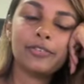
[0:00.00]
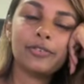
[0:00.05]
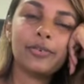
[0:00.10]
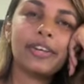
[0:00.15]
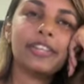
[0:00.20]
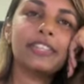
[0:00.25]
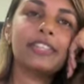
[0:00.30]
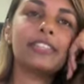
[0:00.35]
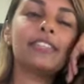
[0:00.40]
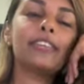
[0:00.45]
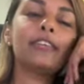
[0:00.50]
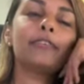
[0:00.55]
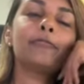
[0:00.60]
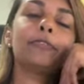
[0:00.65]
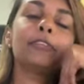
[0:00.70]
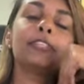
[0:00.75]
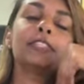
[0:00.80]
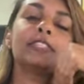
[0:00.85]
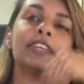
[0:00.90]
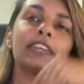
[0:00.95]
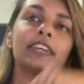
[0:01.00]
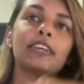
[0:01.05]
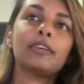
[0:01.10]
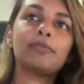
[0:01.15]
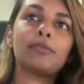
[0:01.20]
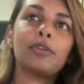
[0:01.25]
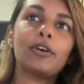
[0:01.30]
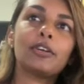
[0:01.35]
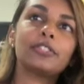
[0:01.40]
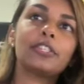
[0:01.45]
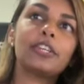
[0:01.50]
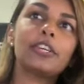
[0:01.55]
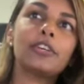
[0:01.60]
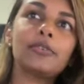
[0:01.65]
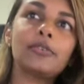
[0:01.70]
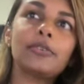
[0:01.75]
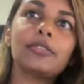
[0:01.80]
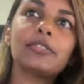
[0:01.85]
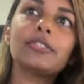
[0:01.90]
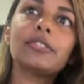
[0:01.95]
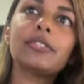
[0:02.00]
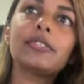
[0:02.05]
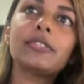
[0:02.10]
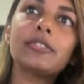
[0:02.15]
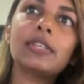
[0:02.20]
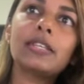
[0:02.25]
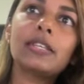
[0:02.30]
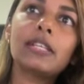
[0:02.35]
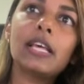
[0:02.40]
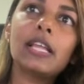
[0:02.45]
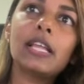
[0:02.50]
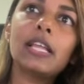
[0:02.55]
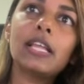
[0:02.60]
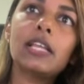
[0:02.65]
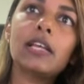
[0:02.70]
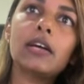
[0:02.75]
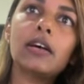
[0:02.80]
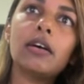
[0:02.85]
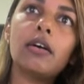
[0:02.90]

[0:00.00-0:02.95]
So I did their fintech and blockchain courses, and then